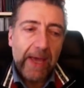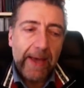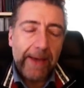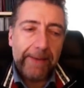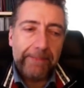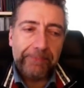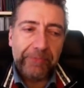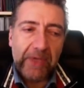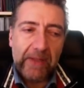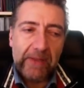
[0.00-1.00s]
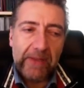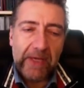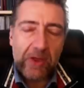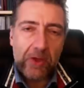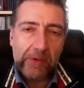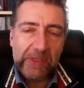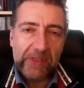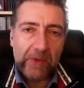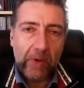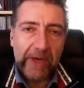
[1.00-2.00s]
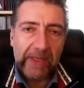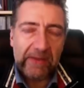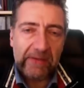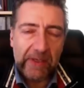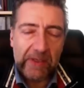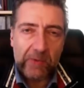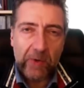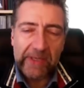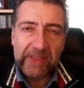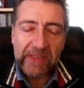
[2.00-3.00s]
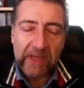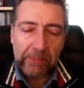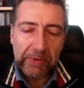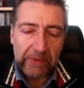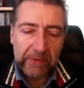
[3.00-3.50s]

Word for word: The issue is quite simple.